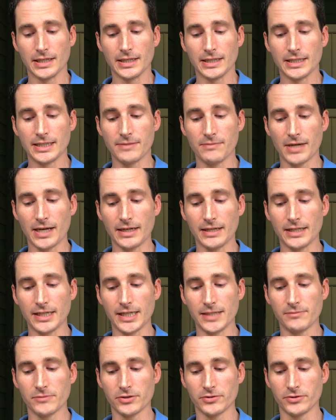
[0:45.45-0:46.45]
He made
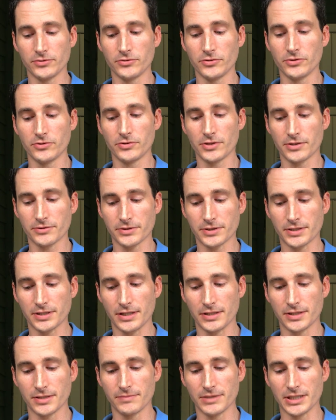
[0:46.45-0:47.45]
him who knew no
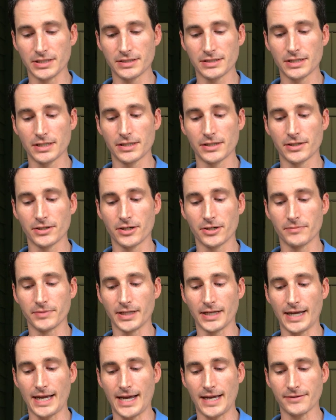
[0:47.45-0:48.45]
sin to be sin on our
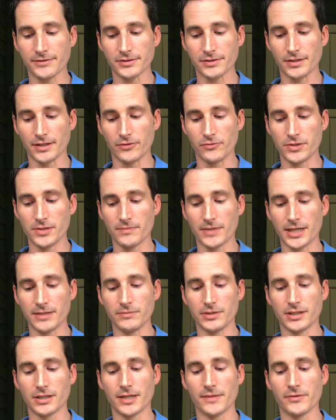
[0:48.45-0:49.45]
behalf so that we might
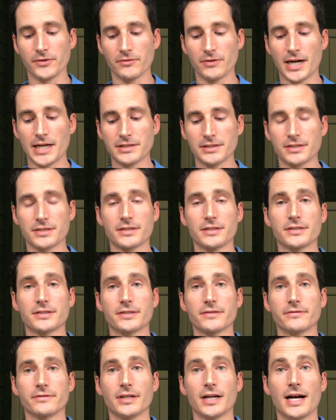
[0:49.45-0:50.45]
become the
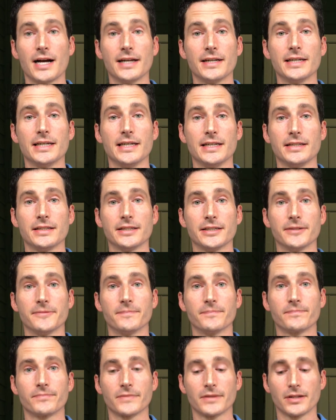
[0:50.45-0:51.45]
righteousness of God in
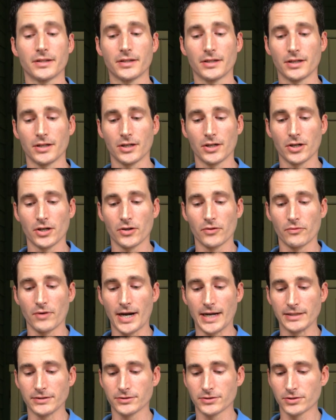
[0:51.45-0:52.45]
him. Right?